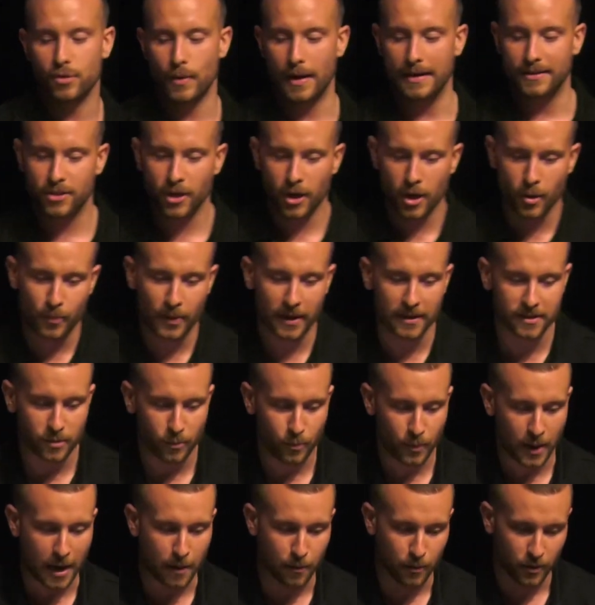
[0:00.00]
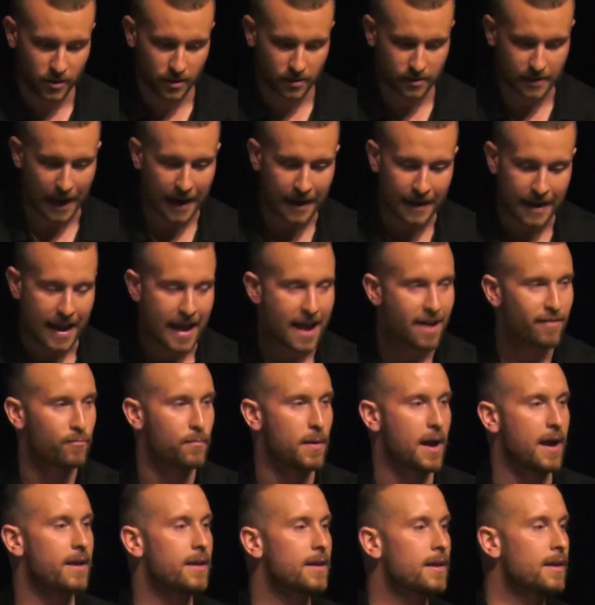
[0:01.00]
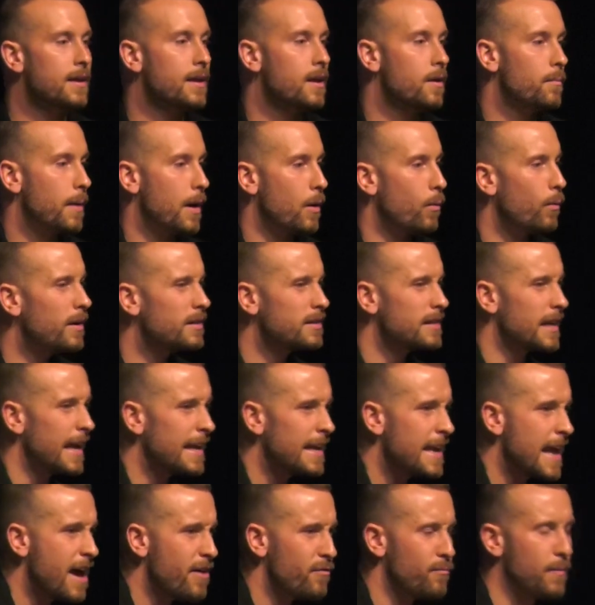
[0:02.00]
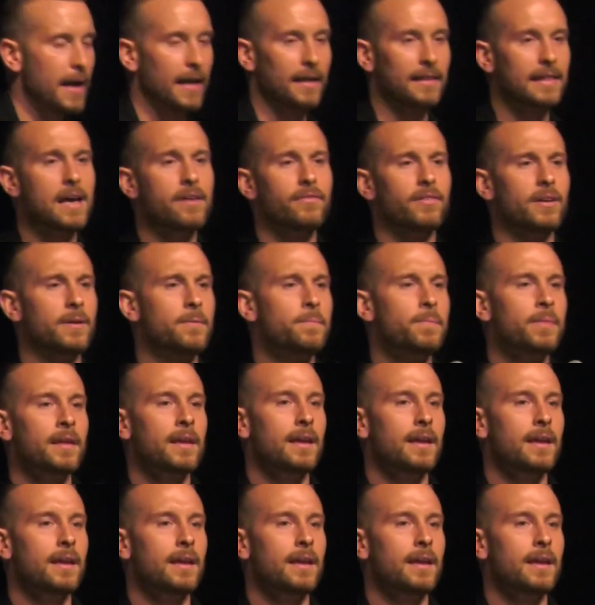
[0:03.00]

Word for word: So I took a piece of paper, just eight and a half by, by what is it, eight and a half by 11.